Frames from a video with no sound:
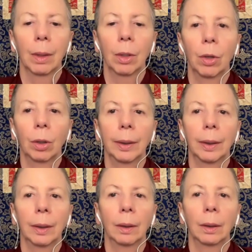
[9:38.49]
the
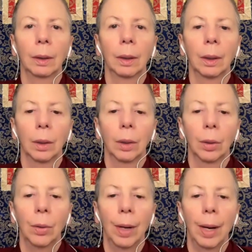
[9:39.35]
doctor,
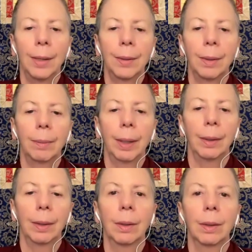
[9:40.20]
who has the
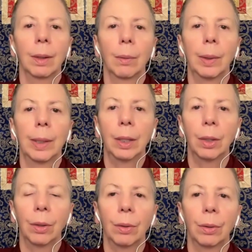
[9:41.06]
methods that we
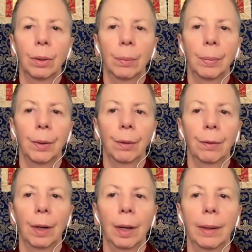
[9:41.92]
can use to
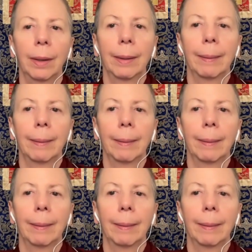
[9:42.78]
purify.